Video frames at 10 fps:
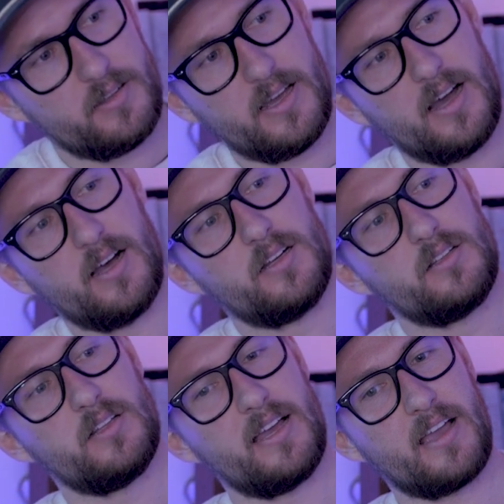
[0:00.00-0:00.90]
Yeah.
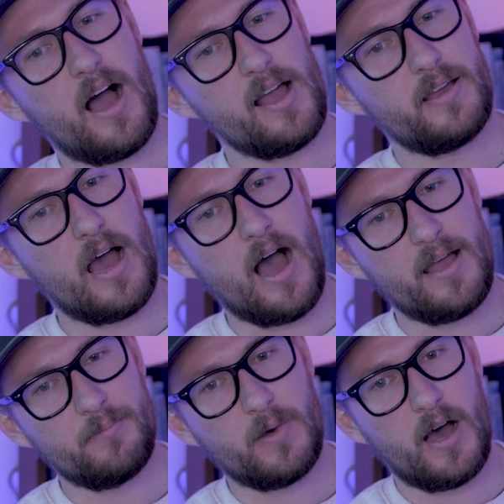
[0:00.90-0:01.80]
Like
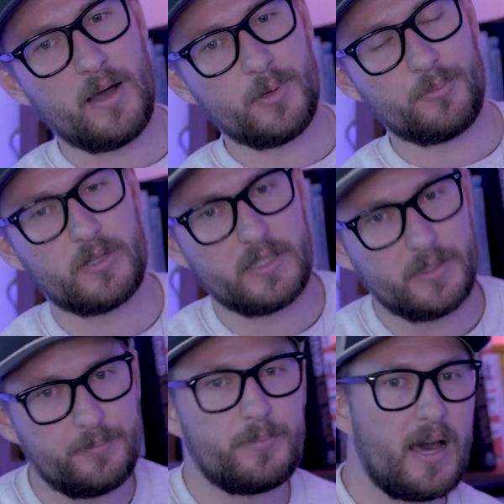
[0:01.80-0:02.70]
I'm a
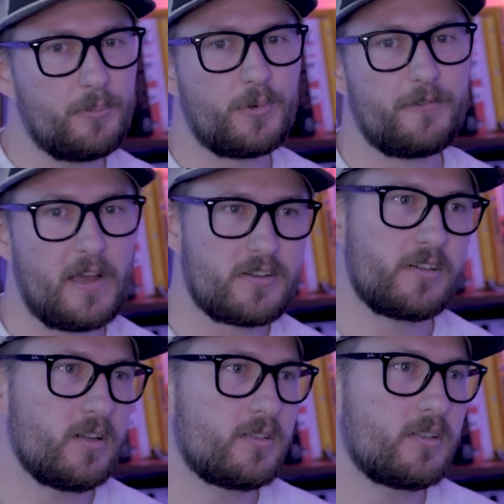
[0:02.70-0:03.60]
pretty bad
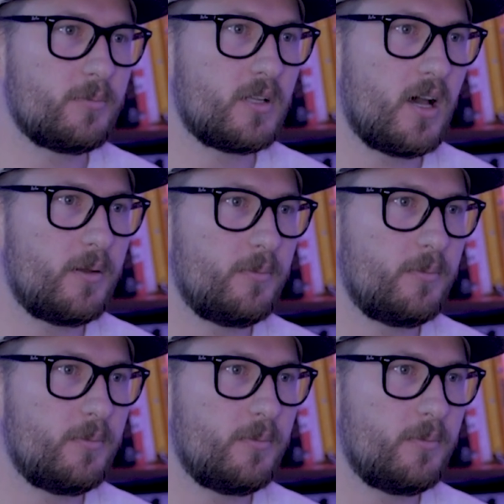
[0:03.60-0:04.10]
perfectionist sometimes.